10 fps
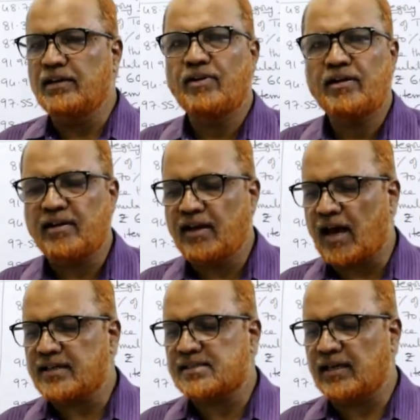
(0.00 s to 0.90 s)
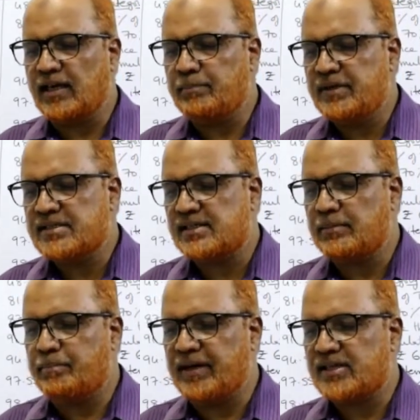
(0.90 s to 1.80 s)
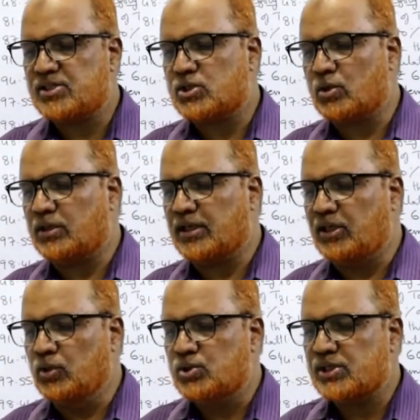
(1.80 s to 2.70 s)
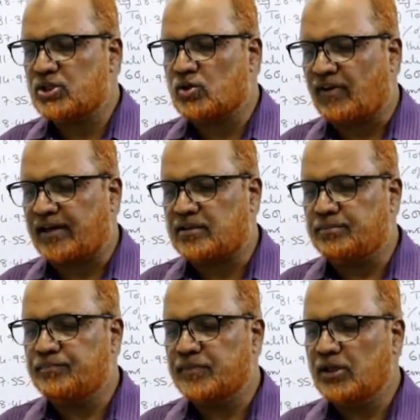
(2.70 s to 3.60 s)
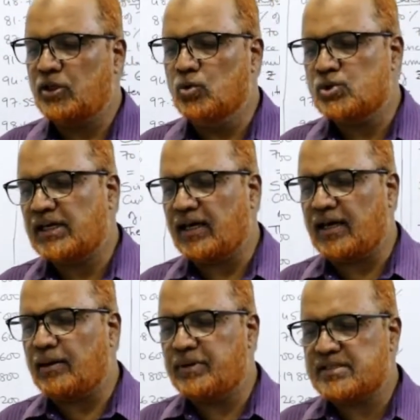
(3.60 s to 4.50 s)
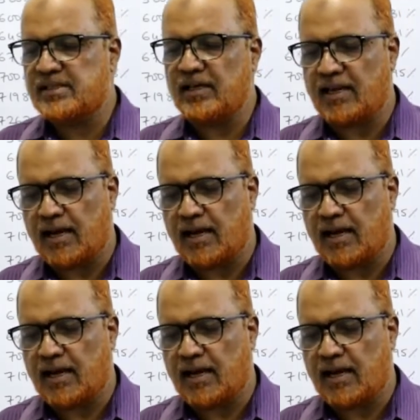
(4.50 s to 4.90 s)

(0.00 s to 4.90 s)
inventory as ABC based on the usage of item using ABC